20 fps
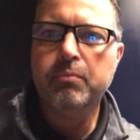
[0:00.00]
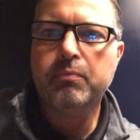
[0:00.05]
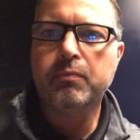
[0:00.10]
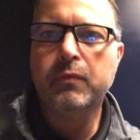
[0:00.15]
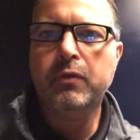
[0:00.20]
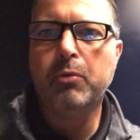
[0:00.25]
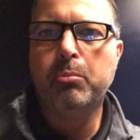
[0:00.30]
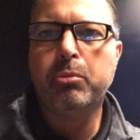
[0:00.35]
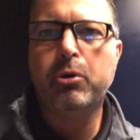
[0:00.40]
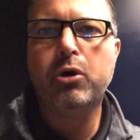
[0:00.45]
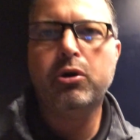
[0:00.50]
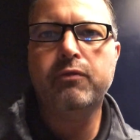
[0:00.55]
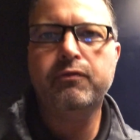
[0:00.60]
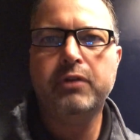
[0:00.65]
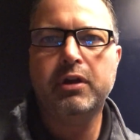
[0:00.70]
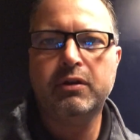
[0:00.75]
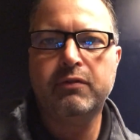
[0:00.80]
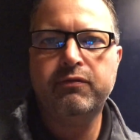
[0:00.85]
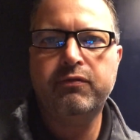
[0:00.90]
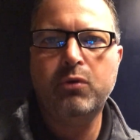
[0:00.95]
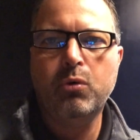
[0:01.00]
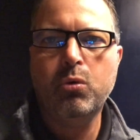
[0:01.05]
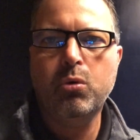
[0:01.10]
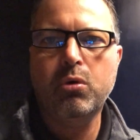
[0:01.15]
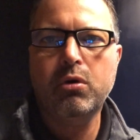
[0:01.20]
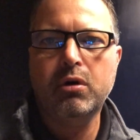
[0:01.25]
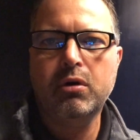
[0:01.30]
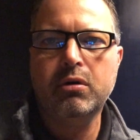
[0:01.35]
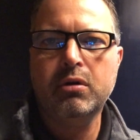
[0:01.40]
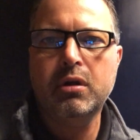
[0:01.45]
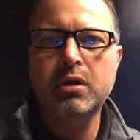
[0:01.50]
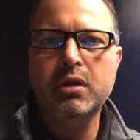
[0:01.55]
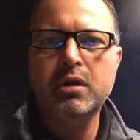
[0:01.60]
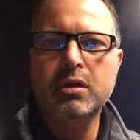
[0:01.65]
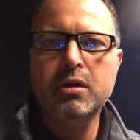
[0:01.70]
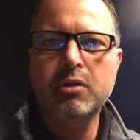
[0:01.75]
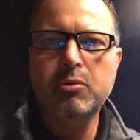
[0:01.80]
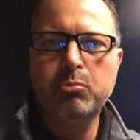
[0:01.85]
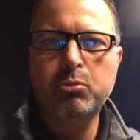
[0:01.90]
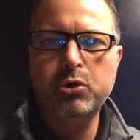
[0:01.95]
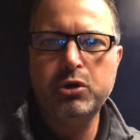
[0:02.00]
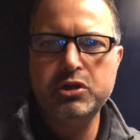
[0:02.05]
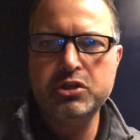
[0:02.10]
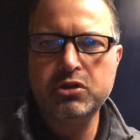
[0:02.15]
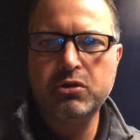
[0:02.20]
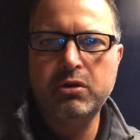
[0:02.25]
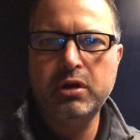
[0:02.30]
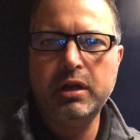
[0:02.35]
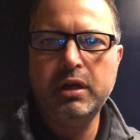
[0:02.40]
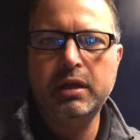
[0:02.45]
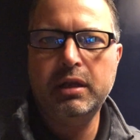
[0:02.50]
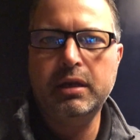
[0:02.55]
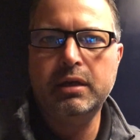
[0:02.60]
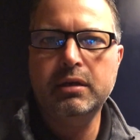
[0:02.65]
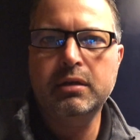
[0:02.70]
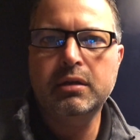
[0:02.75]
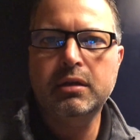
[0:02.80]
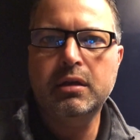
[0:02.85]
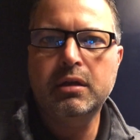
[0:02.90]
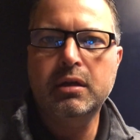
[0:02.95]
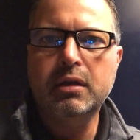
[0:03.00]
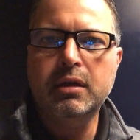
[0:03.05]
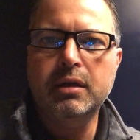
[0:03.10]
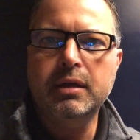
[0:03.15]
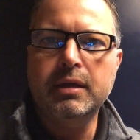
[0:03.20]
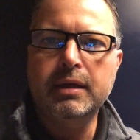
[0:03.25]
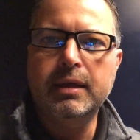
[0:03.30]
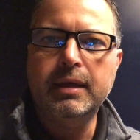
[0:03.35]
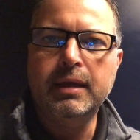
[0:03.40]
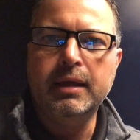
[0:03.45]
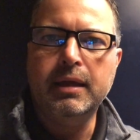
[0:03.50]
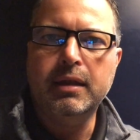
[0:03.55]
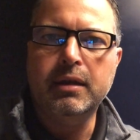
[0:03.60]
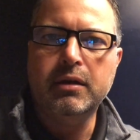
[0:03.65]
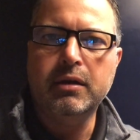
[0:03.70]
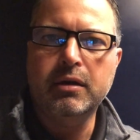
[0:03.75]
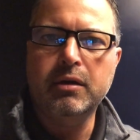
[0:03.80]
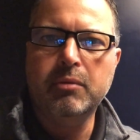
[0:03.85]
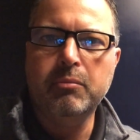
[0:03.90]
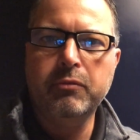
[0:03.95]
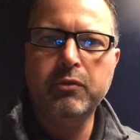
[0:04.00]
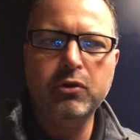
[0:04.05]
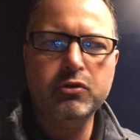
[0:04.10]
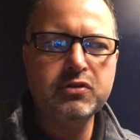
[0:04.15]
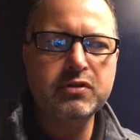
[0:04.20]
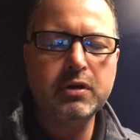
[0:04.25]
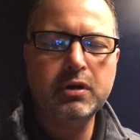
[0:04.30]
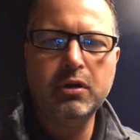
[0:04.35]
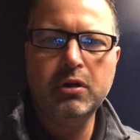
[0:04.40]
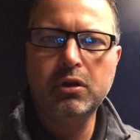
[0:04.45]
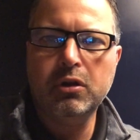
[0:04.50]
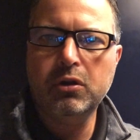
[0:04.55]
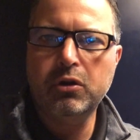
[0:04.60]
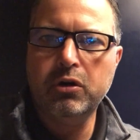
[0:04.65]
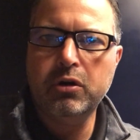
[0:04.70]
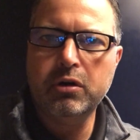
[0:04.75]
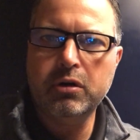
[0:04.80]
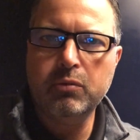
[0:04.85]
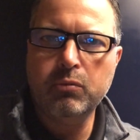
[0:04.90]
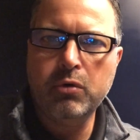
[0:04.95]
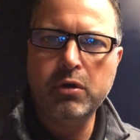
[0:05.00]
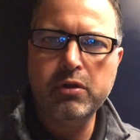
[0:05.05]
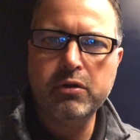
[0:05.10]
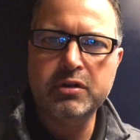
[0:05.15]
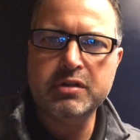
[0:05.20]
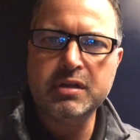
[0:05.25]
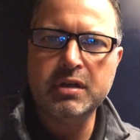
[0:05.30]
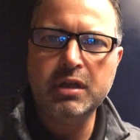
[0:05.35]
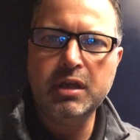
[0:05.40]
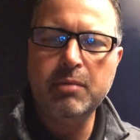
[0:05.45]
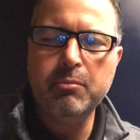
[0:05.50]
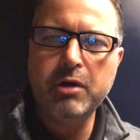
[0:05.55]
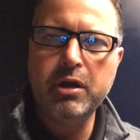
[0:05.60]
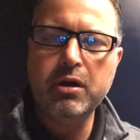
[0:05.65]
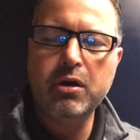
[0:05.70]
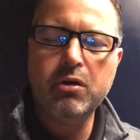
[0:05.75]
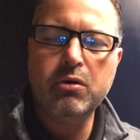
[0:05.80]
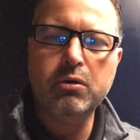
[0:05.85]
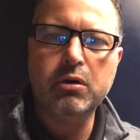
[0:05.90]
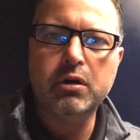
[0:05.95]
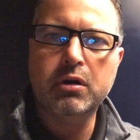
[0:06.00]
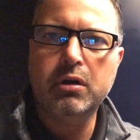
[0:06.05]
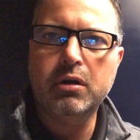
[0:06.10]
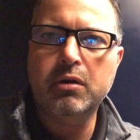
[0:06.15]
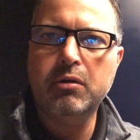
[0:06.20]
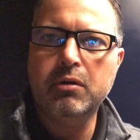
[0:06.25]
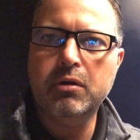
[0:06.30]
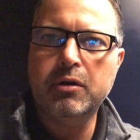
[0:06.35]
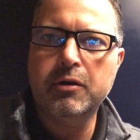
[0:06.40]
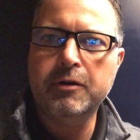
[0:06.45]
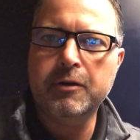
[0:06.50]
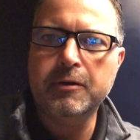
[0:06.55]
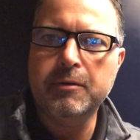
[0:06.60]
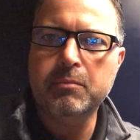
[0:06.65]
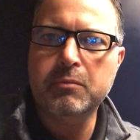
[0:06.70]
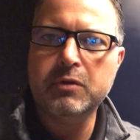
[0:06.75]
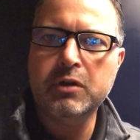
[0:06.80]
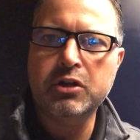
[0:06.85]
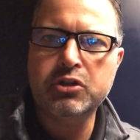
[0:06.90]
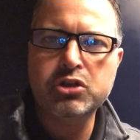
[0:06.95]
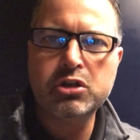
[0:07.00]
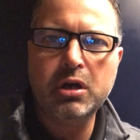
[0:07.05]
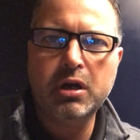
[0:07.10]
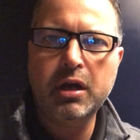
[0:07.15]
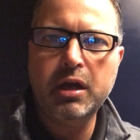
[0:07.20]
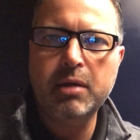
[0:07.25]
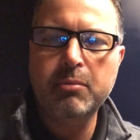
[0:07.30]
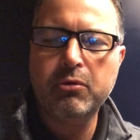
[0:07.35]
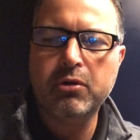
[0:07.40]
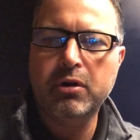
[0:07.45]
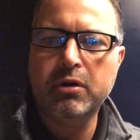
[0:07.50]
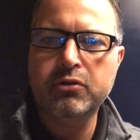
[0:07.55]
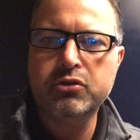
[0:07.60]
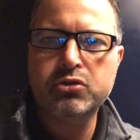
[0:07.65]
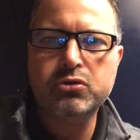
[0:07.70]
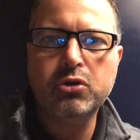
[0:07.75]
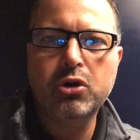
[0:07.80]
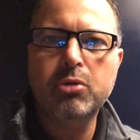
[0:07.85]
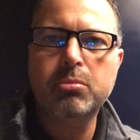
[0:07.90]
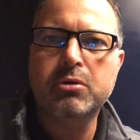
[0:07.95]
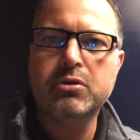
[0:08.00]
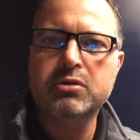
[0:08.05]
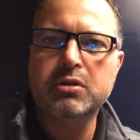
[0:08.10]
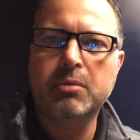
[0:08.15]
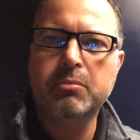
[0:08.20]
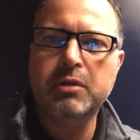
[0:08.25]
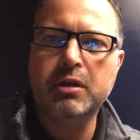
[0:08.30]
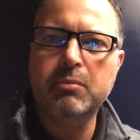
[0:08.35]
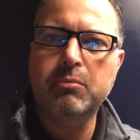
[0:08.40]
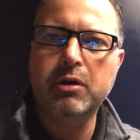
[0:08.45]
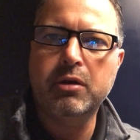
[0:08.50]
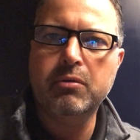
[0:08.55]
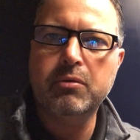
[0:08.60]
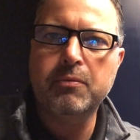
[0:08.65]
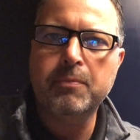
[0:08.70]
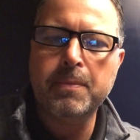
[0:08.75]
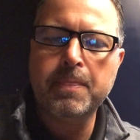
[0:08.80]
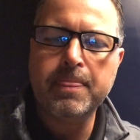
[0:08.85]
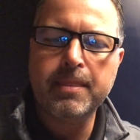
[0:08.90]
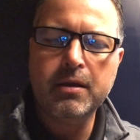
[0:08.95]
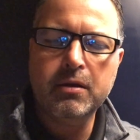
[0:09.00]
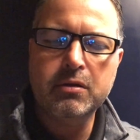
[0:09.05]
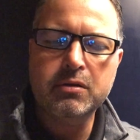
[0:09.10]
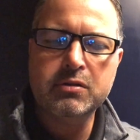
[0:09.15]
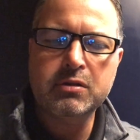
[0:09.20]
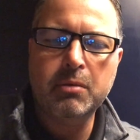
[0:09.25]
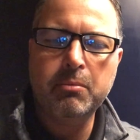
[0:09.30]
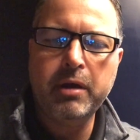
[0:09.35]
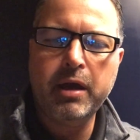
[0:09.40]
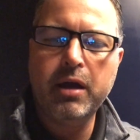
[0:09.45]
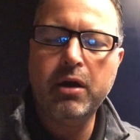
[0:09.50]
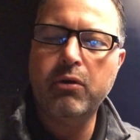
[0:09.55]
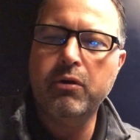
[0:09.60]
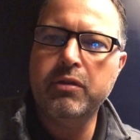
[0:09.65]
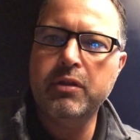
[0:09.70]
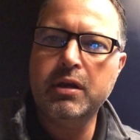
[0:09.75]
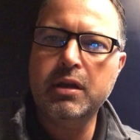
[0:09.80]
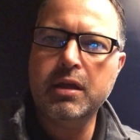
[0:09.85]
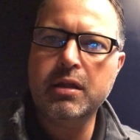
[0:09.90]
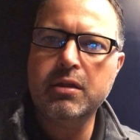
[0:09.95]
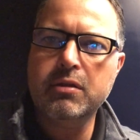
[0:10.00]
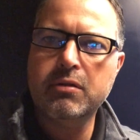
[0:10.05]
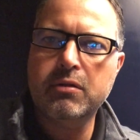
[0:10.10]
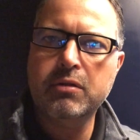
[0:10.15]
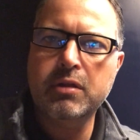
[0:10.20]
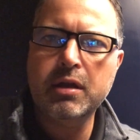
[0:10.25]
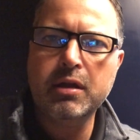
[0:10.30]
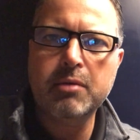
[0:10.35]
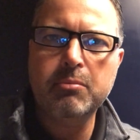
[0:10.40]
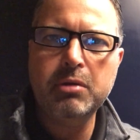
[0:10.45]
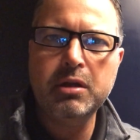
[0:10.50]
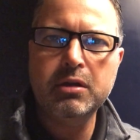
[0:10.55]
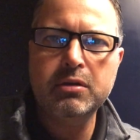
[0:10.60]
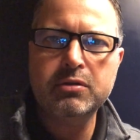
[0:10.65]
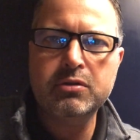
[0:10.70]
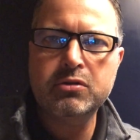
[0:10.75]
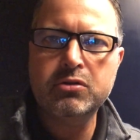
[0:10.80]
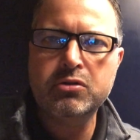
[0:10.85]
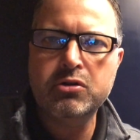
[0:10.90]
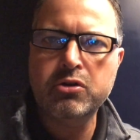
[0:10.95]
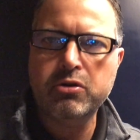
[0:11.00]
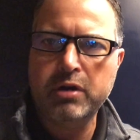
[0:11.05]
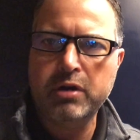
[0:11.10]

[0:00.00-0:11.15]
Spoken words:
they're perfect for pre-screening, and they'll set an alert, whether it's an email or a chime or a strobe or something, but somehow, and then they can be at your